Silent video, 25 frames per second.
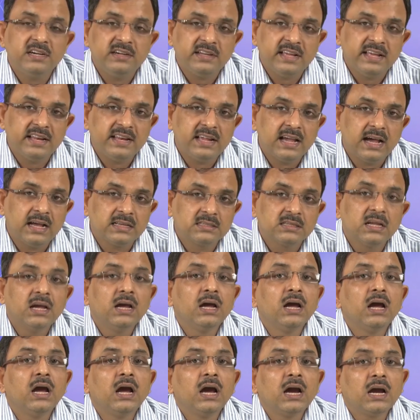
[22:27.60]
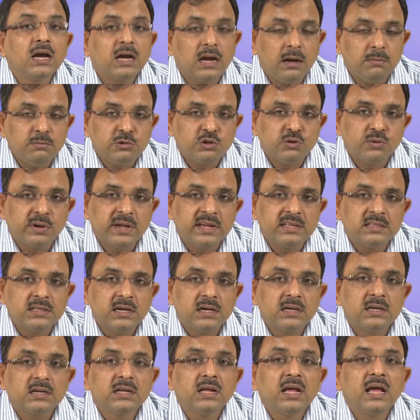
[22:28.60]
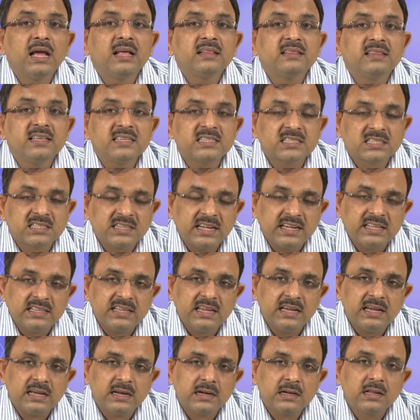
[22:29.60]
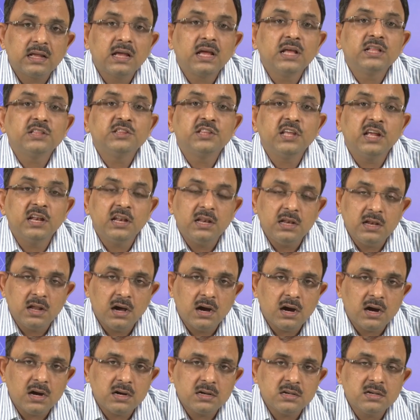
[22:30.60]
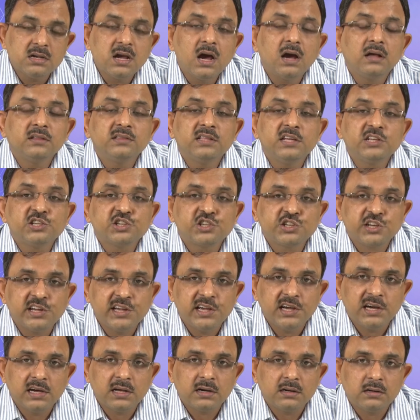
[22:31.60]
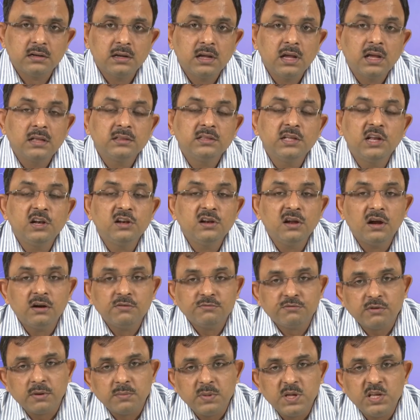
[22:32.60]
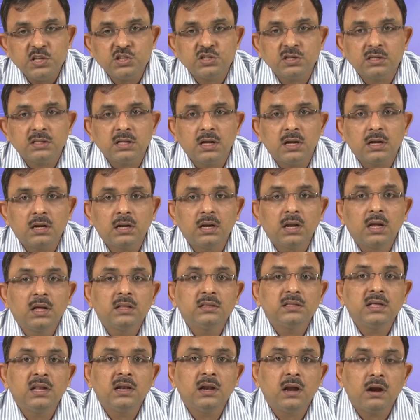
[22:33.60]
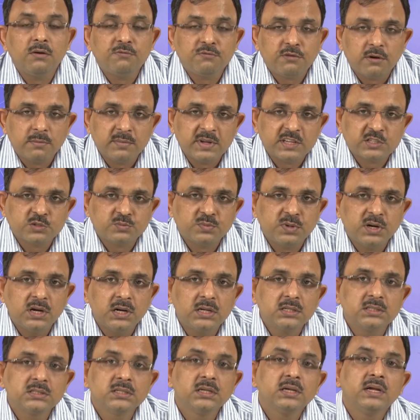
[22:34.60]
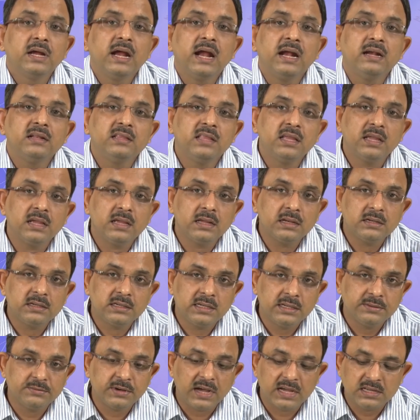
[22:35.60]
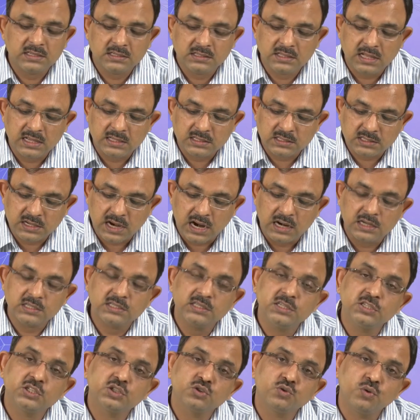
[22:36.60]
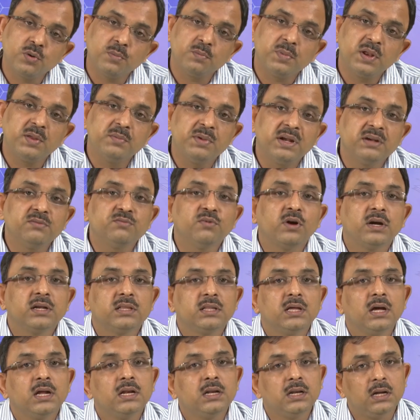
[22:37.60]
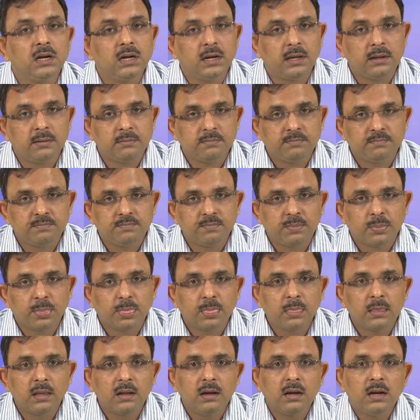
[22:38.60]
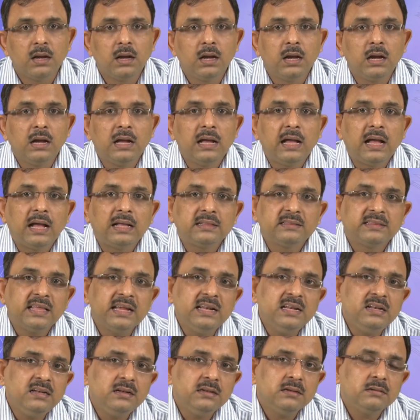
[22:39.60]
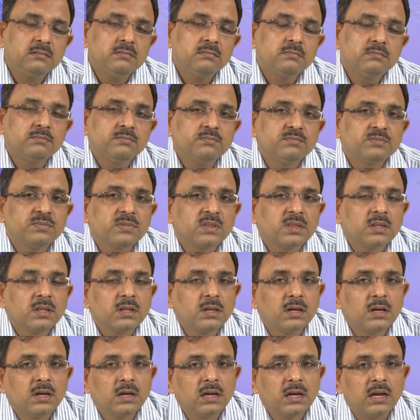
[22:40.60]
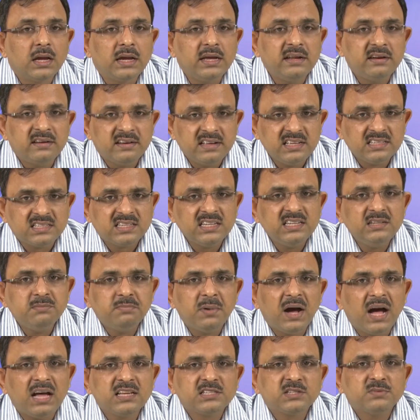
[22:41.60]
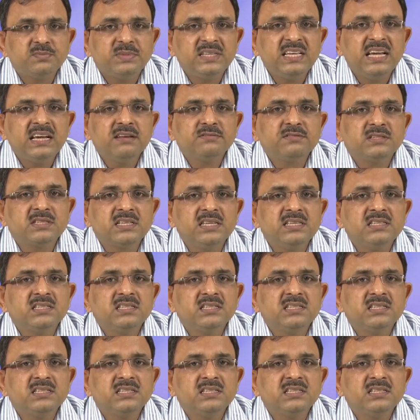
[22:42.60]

areas come together, they stay there, they learn, they share, they learn from each other, they learn from experts and they devise the strategies to implement what they are learning. Then in recent past, we have seen